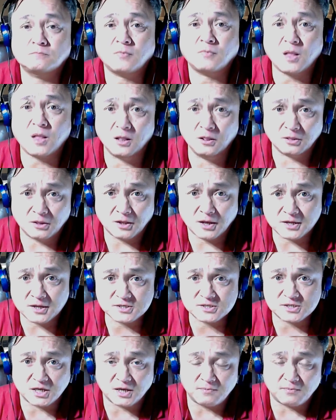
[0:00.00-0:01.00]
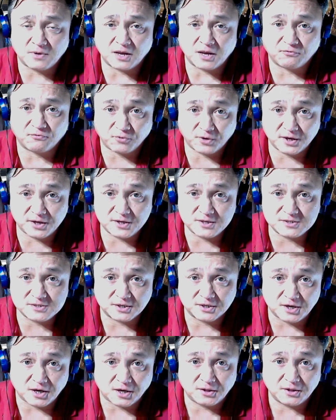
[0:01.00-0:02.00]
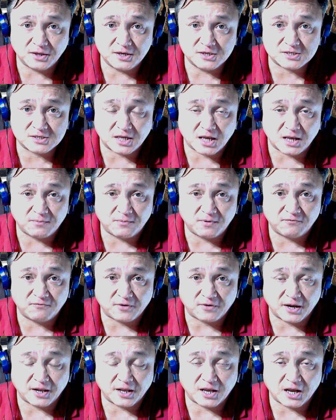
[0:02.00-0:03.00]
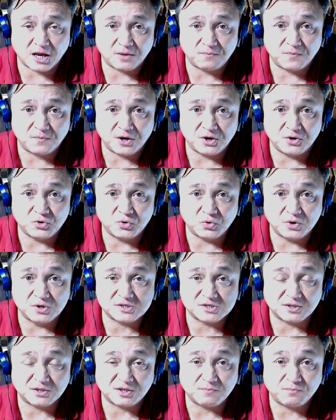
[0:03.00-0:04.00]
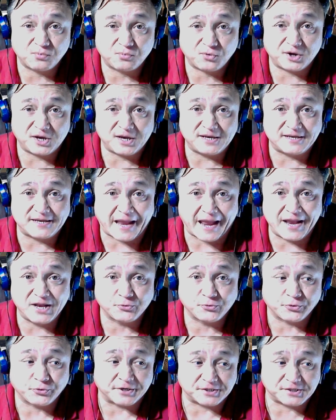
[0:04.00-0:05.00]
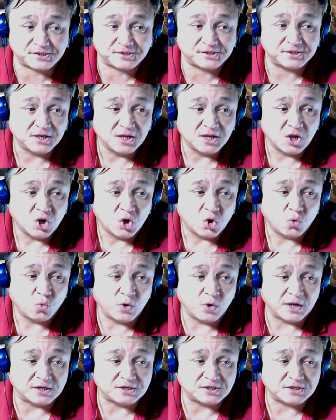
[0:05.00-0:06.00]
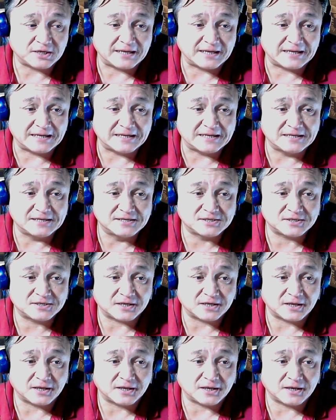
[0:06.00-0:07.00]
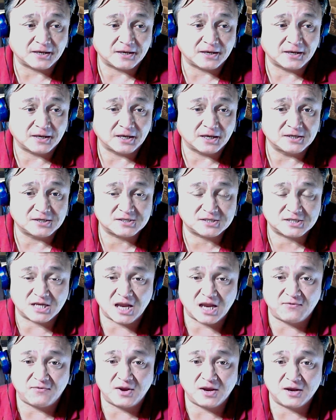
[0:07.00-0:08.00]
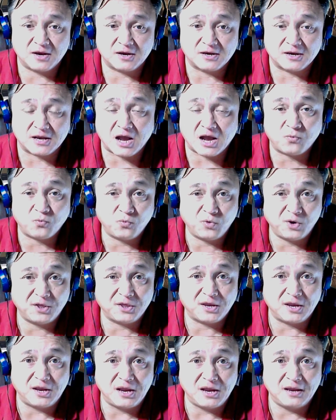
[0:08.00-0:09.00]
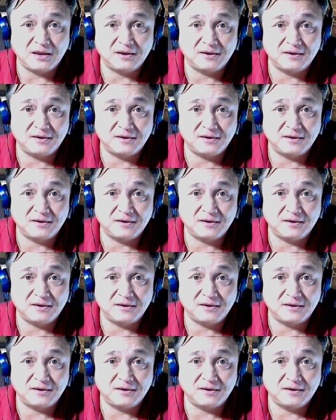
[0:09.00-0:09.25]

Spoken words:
lots of my friends and colleagues, I've been finding out, been doing something pretty dangerous, which is saving, not really